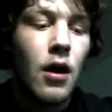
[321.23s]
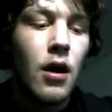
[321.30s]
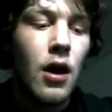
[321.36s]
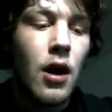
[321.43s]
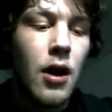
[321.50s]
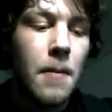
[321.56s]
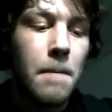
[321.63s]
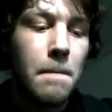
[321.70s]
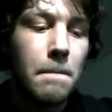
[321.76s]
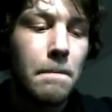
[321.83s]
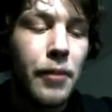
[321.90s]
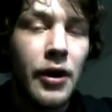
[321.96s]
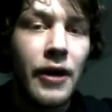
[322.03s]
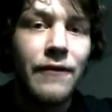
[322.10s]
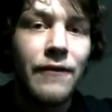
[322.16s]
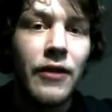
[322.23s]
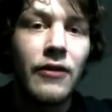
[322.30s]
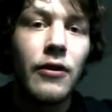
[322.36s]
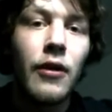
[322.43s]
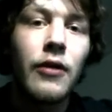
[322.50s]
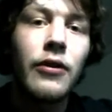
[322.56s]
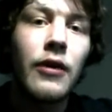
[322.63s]
But if
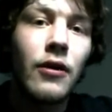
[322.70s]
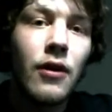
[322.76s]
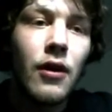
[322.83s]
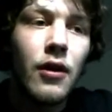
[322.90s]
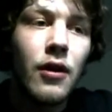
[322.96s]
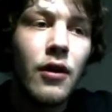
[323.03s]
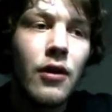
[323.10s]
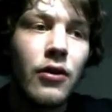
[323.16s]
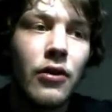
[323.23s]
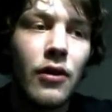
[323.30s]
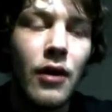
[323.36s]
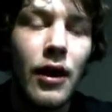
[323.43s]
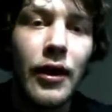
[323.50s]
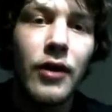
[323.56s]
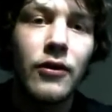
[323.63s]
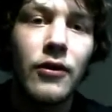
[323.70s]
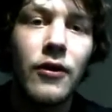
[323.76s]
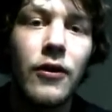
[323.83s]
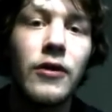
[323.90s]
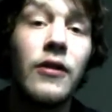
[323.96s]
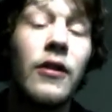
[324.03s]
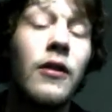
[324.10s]
there's nothing that I can
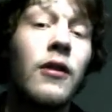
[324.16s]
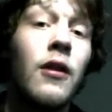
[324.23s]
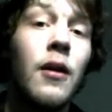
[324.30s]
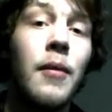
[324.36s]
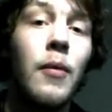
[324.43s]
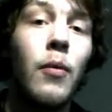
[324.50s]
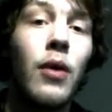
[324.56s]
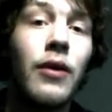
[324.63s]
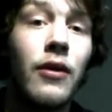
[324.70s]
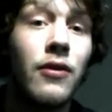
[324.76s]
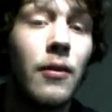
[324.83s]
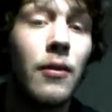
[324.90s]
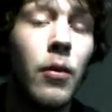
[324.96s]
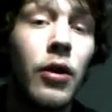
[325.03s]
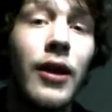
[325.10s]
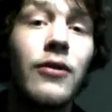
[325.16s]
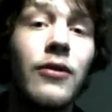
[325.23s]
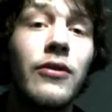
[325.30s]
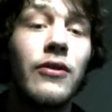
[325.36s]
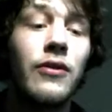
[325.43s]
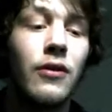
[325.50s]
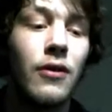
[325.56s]
do to determine whether someone
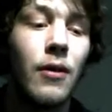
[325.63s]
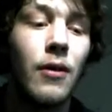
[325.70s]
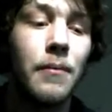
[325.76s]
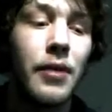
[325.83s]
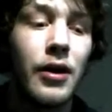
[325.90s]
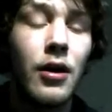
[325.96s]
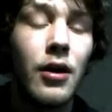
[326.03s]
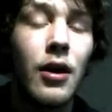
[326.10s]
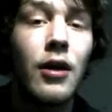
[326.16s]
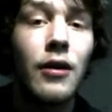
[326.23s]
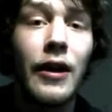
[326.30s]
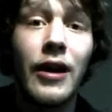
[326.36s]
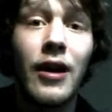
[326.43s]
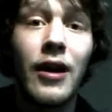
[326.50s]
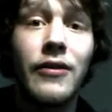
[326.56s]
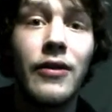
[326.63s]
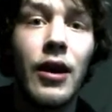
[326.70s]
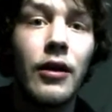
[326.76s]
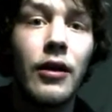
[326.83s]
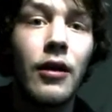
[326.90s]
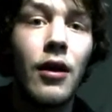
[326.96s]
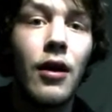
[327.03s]
else is a zombie, like I
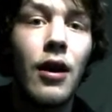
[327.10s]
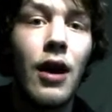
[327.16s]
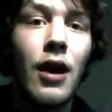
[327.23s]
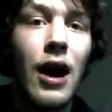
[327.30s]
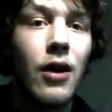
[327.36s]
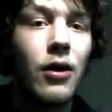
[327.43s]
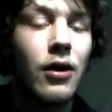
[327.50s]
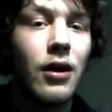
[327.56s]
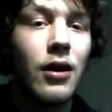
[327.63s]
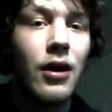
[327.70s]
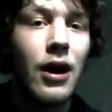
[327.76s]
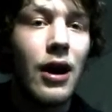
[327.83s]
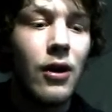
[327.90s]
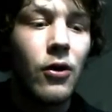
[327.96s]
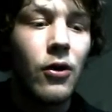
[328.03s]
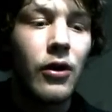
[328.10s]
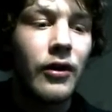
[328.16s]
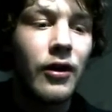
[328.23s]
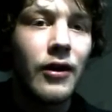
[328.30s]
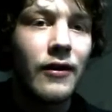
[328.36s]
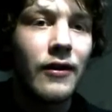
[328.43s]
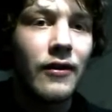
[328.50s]
said, how can
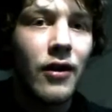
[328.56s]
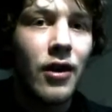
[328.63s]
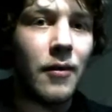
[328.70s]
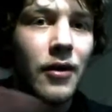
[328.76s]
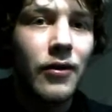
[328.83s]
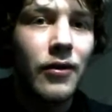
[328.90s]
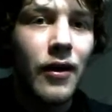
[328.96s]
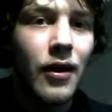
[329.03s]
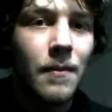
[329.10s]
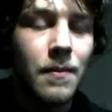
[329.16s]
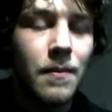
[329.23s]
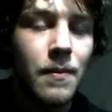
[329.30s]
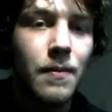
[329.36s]
I determine that